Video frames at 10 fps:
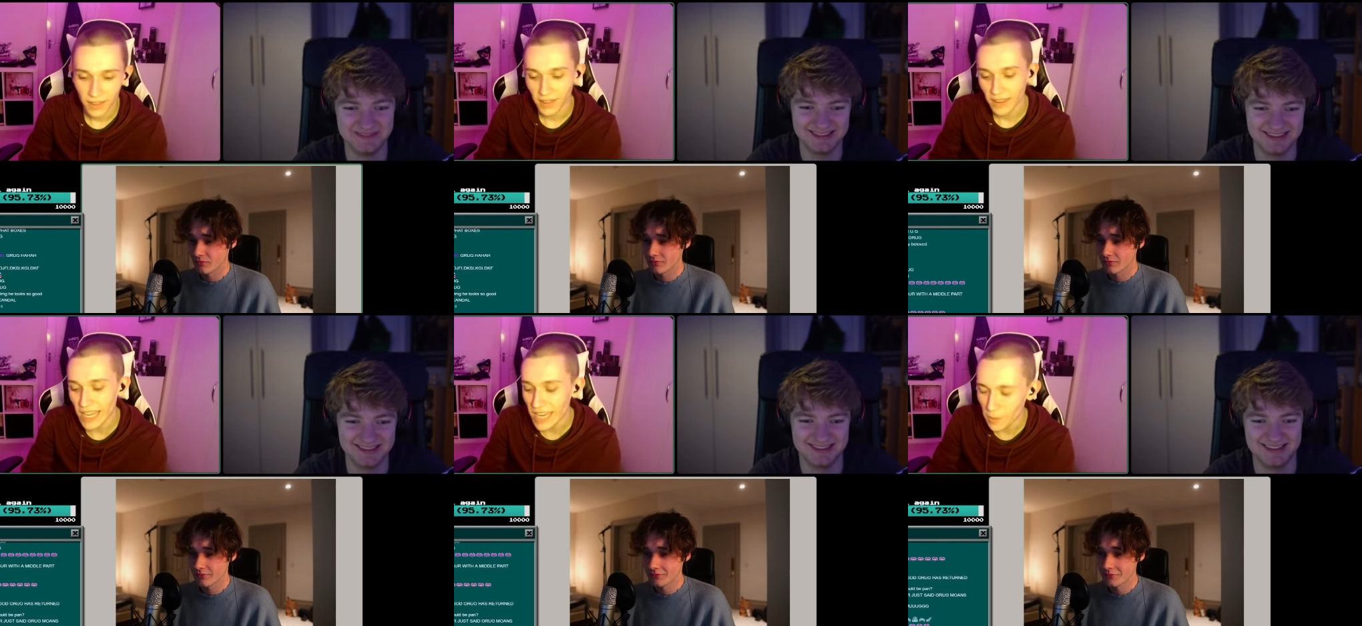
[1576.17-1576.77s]

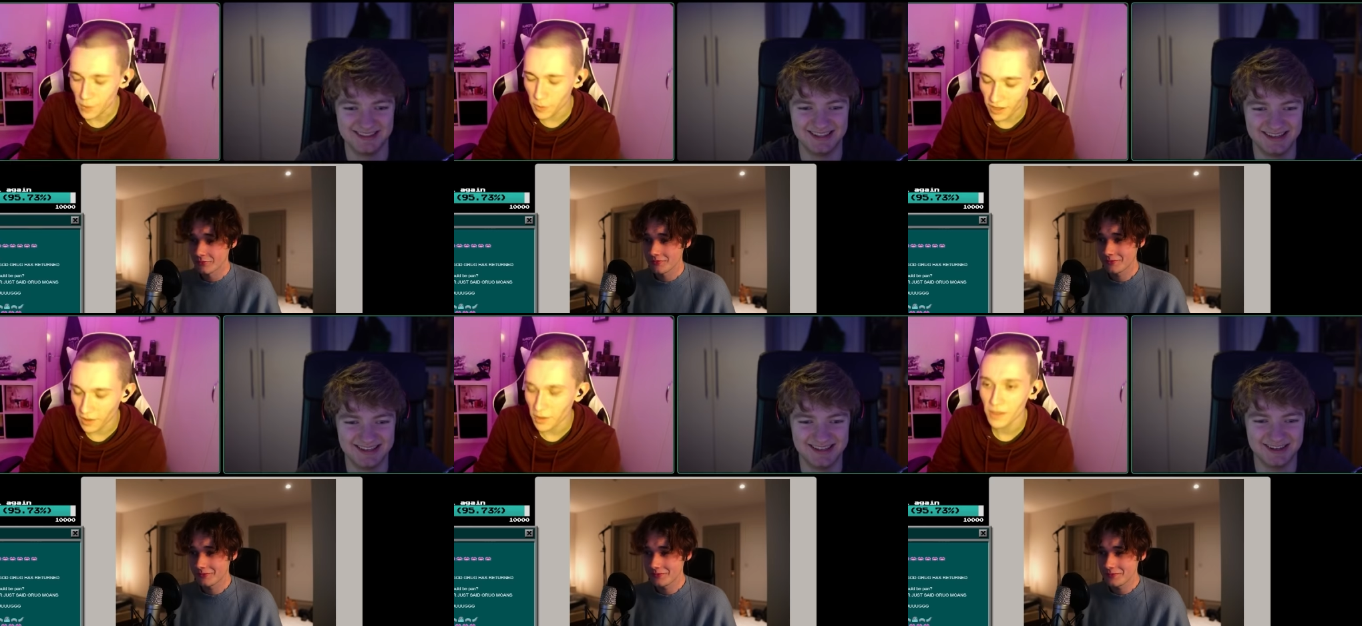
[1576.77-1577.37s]
Speaker 1: Their name's...
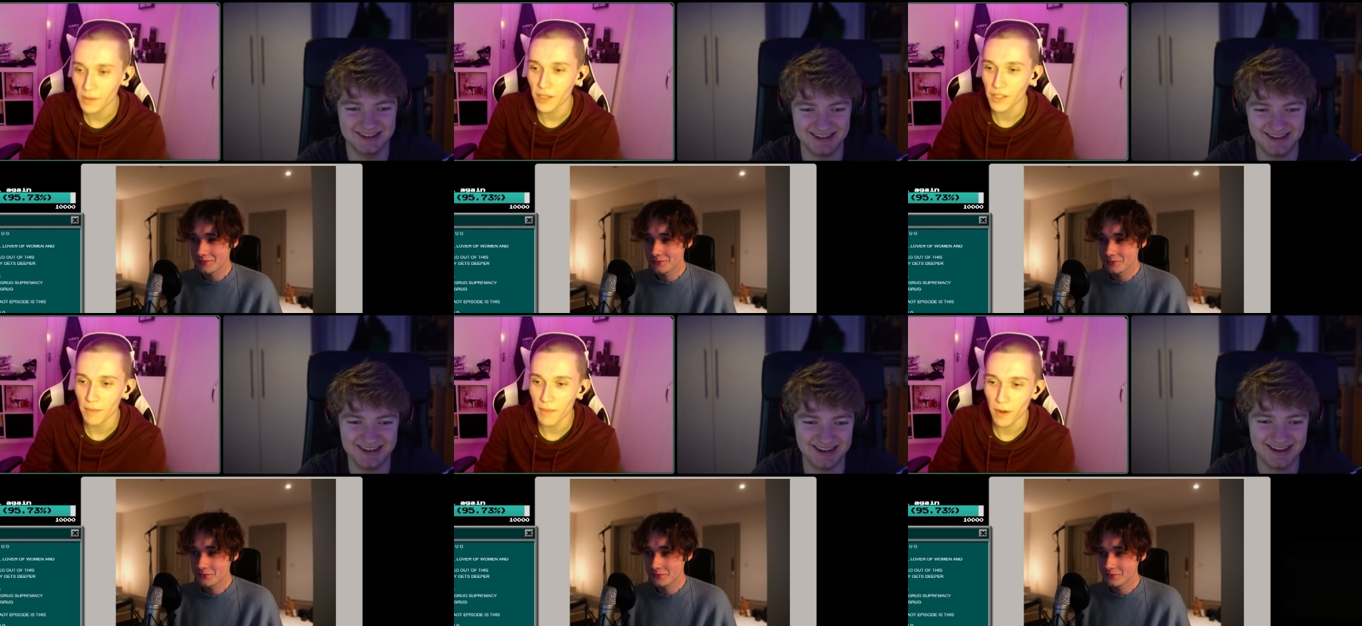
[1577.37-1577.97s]
Uh, is it a
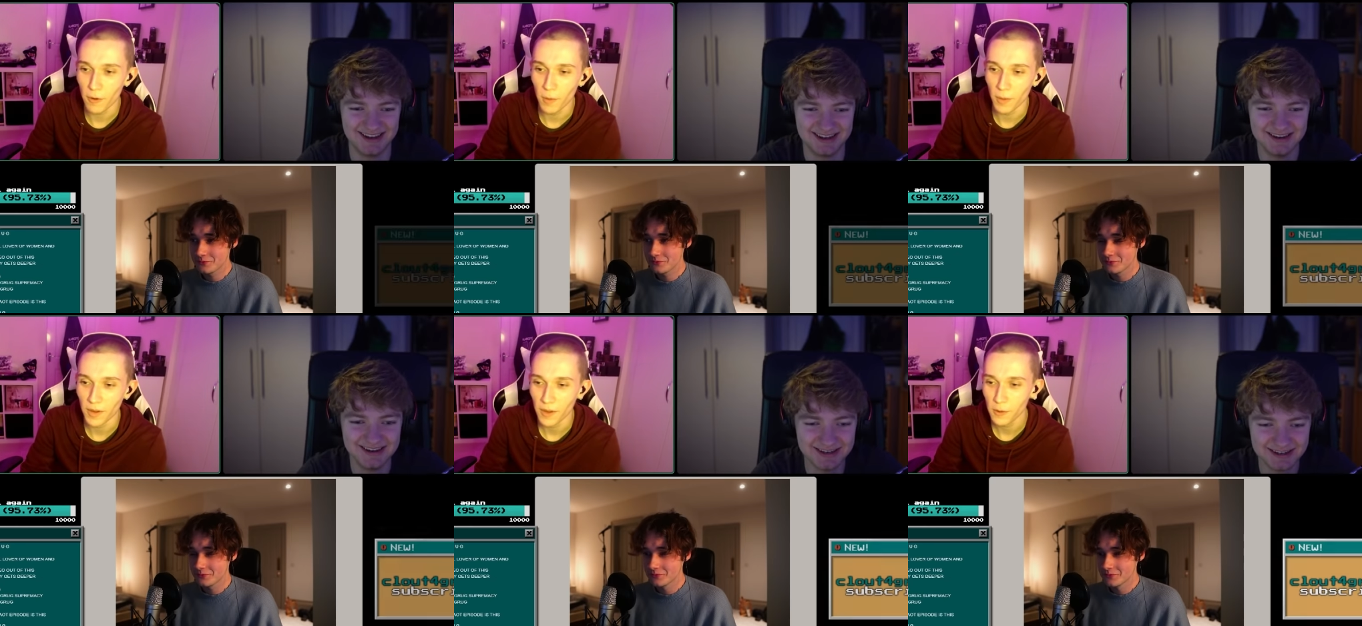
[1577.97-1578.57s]
man or a woman?
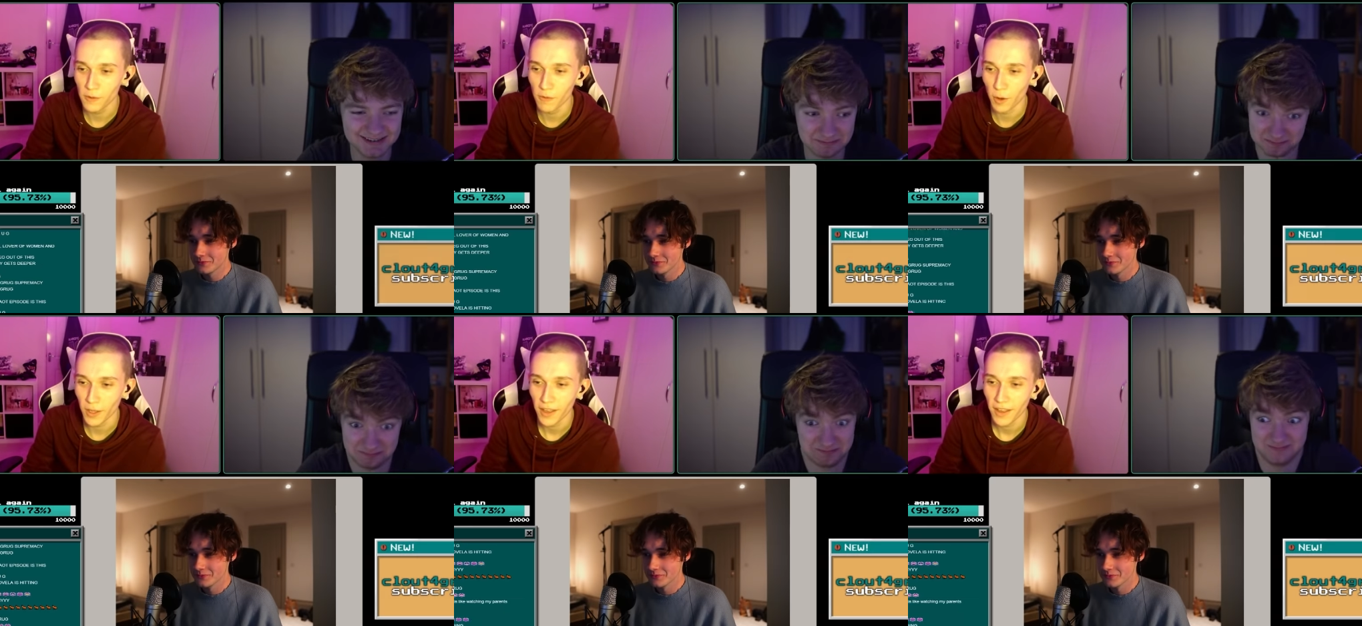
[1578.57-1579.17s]
Who's Grog?
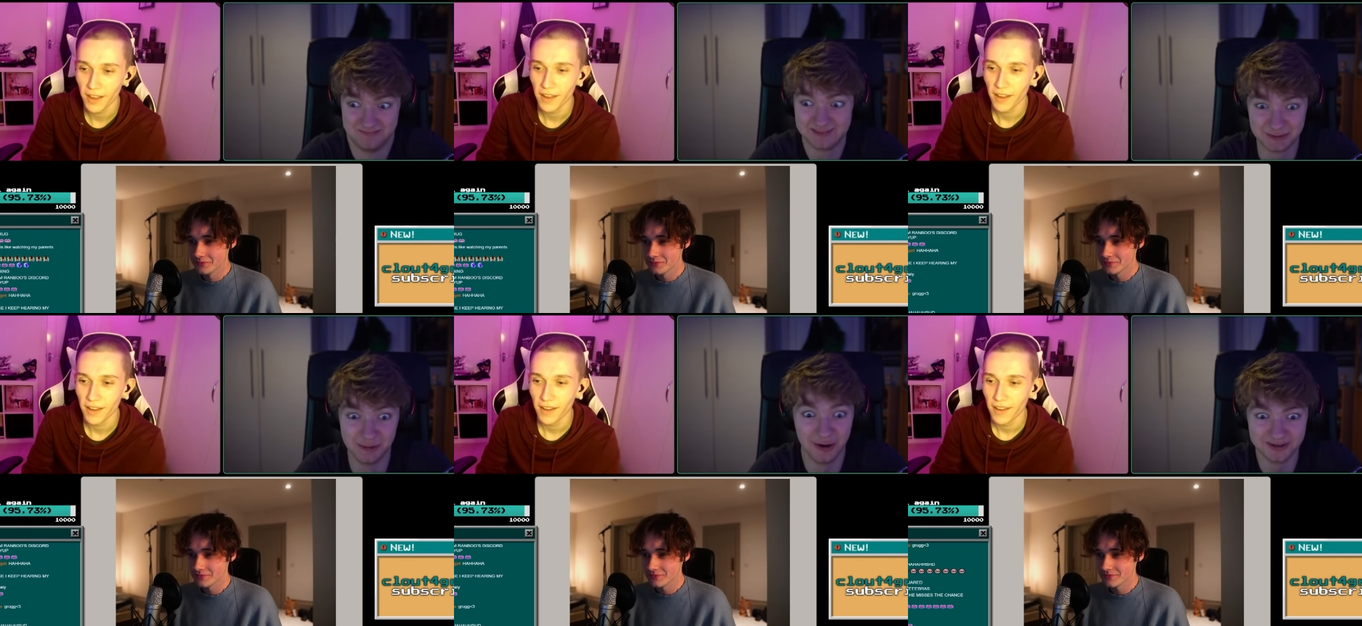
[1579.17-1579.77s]

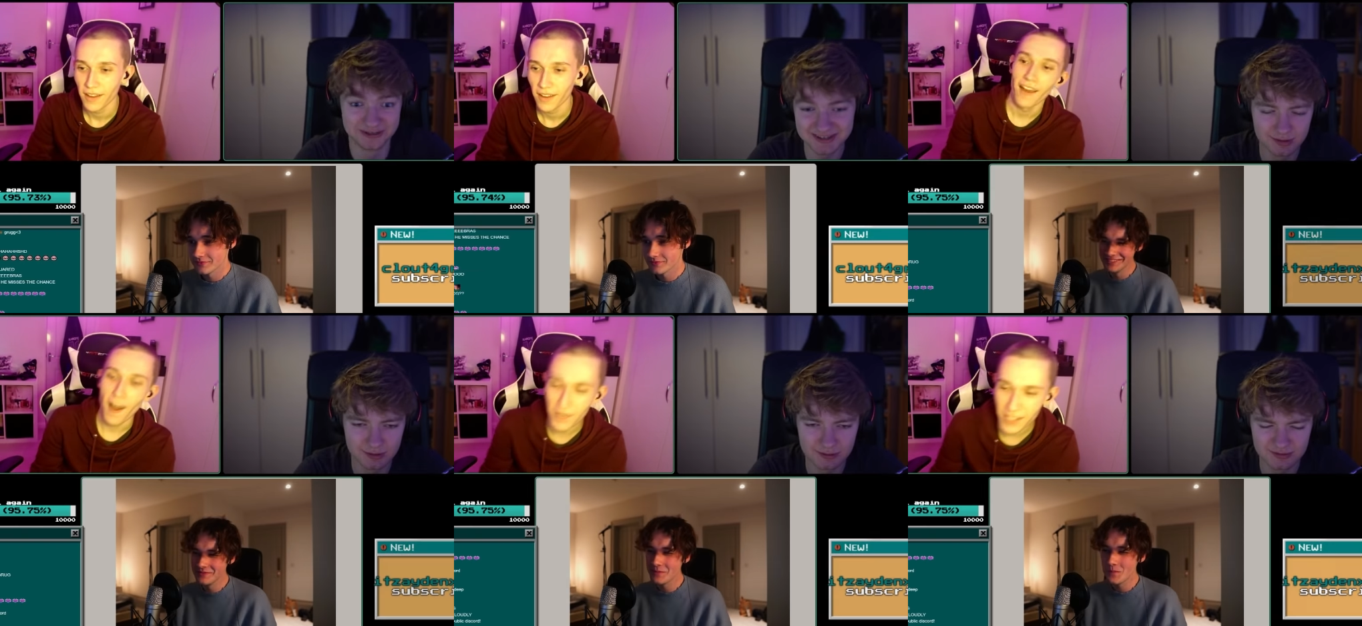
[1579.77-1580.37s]
Grog.
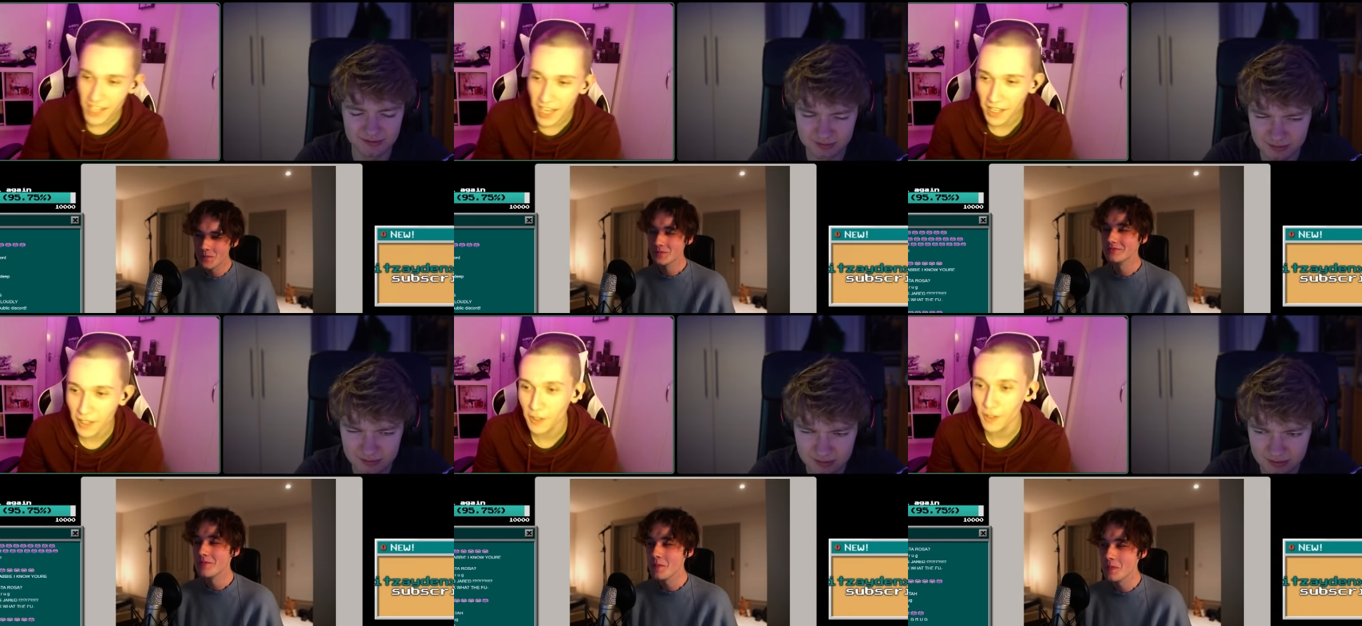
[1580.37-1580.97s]
I've been
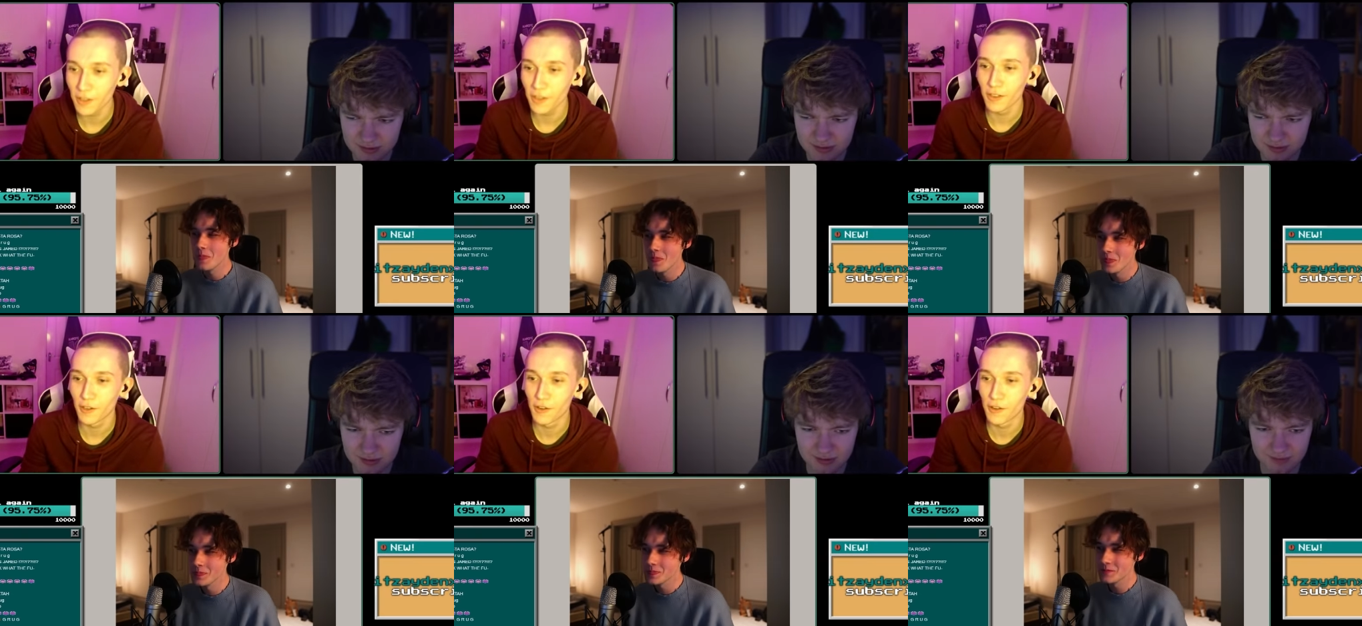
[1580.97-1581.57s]
seeing
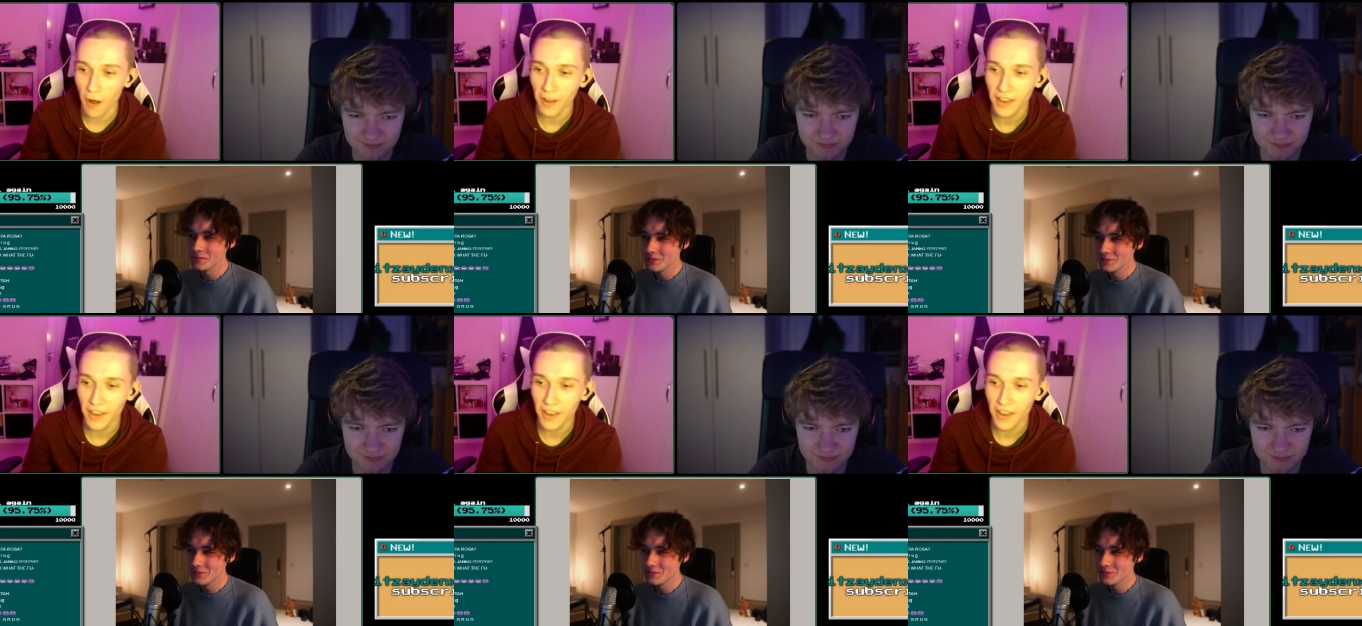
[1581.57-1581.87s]
Grog.